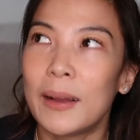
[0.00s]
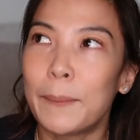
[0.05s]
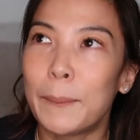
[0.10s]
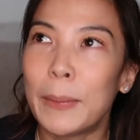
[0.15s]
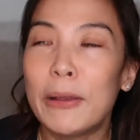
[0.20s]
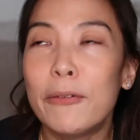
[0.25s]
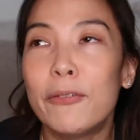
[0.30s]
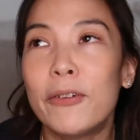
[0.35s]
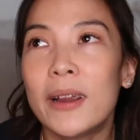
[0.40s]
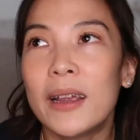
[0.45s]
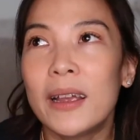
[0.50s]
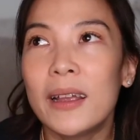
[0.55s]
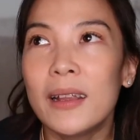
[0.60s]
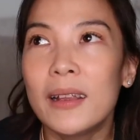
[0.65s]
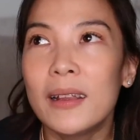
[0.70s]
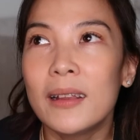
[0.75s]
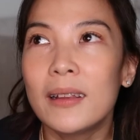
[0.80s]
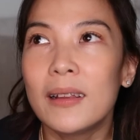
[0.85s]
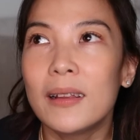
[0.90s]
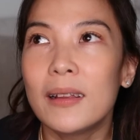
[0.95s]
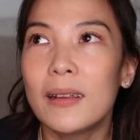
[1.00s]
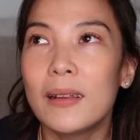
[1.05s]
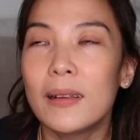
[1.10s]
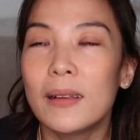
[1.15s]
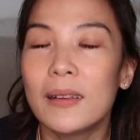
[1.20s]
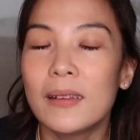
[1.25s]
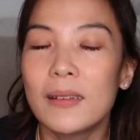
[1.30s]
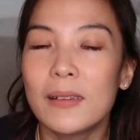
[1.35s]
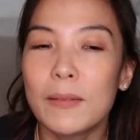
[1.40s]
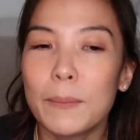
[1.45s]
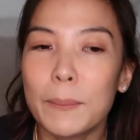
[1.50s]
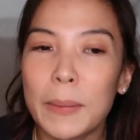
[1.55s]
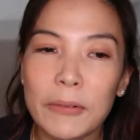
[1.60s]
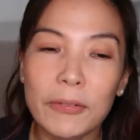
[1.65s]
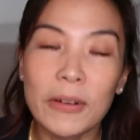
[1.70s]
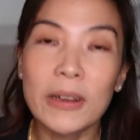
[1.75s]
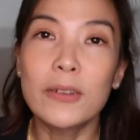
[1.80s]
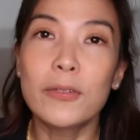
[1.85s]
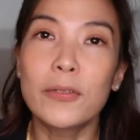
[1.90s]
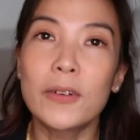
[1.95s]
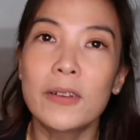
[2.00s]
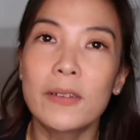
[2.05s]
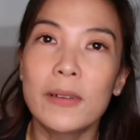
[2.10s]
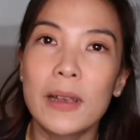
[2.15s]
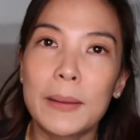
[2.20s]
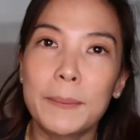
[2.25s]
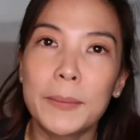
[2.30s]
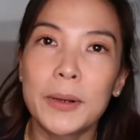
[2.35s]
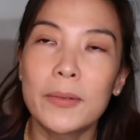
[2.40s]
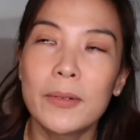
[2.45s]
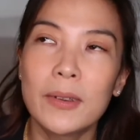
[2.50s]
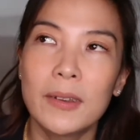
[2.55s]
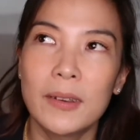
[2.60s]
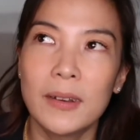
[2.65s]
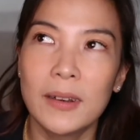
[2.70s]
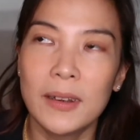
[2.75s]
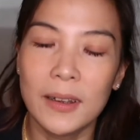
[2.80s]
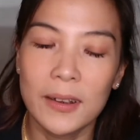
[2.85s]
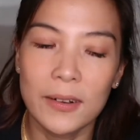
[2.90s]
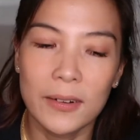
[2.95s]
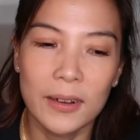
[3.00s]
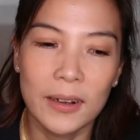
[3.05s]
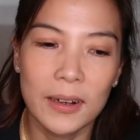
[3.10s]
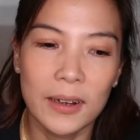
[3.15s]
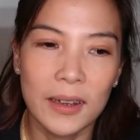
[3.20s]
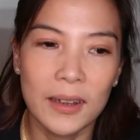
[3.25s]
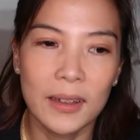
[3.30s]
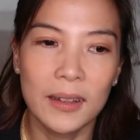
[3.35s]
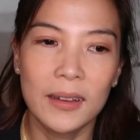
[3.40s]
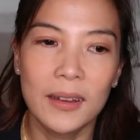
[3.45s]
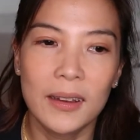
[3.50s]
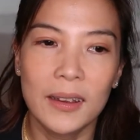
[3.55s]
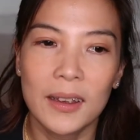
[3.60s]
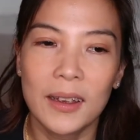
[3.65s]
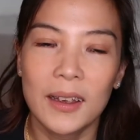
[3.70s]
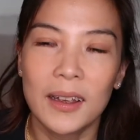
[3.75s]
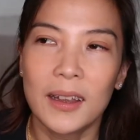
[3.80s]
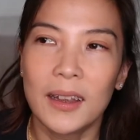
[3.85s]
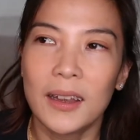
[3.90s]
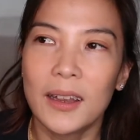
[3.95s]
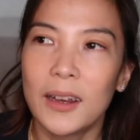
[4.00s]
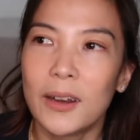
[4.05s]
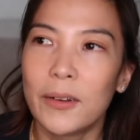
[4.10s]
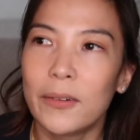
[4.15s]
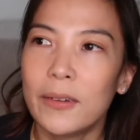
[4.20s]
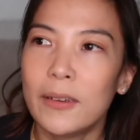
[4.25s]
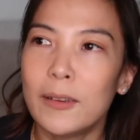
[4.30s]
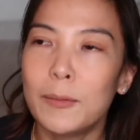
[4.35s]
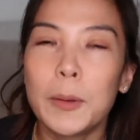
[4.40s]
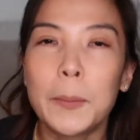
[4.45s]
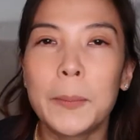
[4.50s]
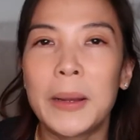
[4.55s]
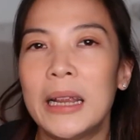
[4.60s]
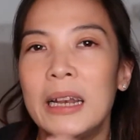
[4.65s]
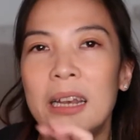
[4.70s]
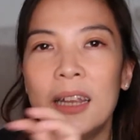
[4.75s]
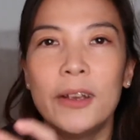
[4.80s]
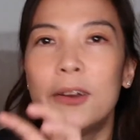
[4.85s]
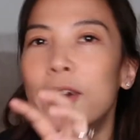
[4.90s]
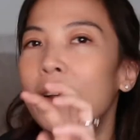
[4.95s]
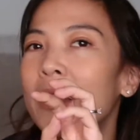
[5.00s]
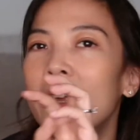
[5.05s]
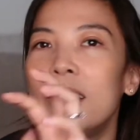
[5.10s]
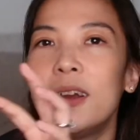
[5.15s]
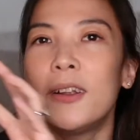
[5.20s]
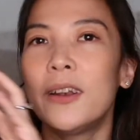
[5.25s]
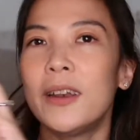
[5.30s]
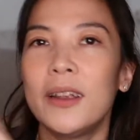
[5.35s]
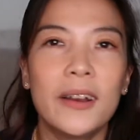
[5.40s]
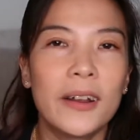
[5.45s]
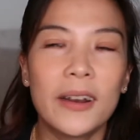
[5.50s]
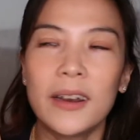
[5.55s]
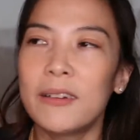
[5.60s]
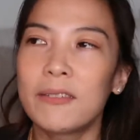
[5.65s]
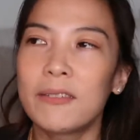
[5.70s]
My friend's first camera was a Nikon, and you know, he's been buying Nikon